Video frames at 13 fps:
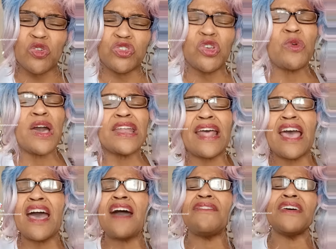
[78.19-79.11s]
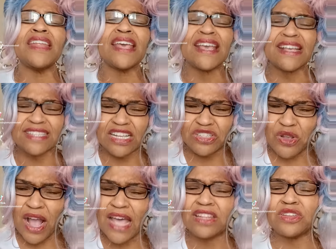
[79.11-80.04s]
Do whatever it is that you
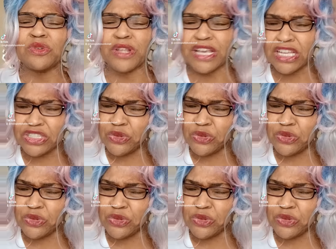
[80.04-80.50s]
got to do to get